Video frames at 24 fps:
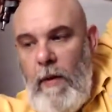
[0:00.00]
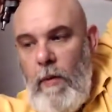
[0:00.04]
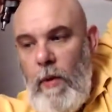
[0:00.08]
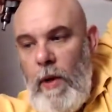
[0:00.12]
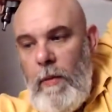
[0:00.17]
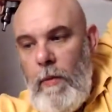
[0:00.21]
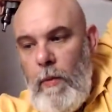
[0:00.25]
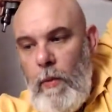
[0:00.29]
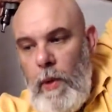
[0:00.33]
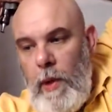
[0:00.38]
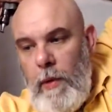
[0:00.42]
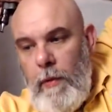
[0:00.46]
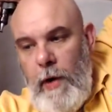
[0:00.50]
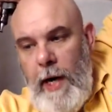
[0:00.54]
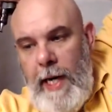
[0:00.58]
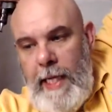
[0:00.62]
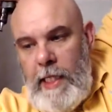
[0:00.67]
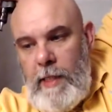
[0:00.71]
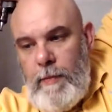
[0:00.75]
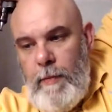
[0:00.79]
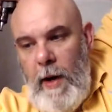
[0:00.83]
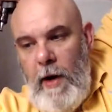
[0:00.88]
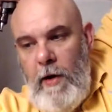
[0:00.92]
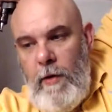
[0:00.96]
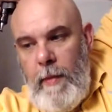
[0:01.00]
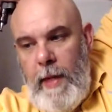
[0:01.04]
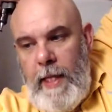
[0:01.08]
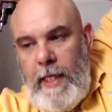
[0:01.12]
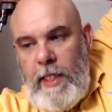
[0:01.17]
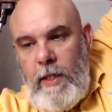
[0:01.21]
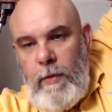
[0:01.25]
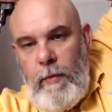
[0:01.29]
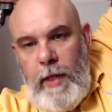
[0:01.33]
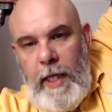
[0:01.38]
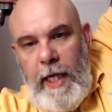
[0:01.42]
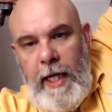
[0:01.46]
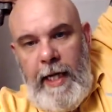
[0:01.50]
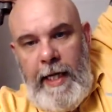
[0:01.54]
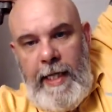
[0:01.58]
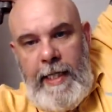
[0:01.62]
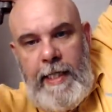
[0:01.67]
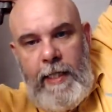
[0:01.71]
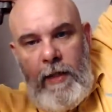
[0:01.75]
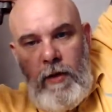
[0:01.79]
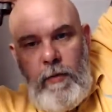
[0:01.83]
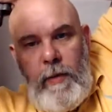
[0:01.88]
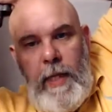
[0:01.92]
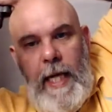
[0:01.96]
we were experimenting with
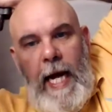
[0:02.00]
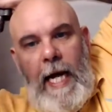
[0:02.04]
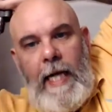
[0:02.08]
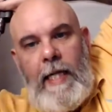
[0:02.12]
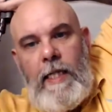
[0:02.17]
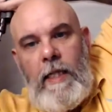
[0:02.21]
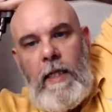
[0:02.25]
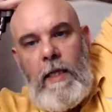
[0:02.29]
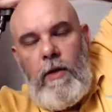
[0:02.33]
heating up the acid,